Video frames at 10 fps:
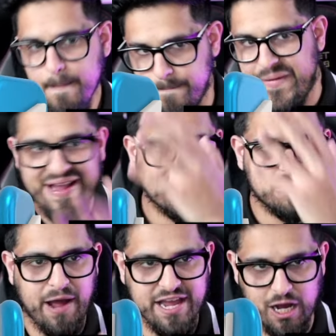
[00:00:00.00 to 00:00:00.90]
Big
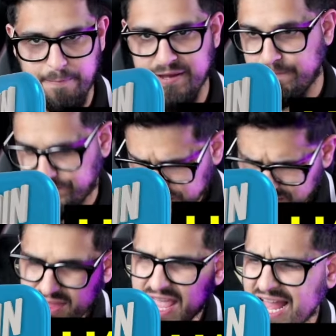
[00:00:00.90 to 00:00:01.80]
spike up here
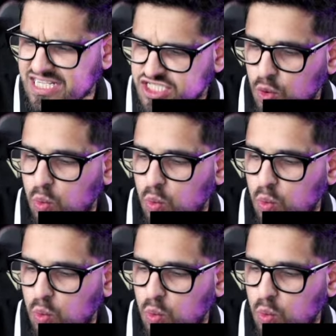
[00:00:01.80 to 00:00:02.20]
as the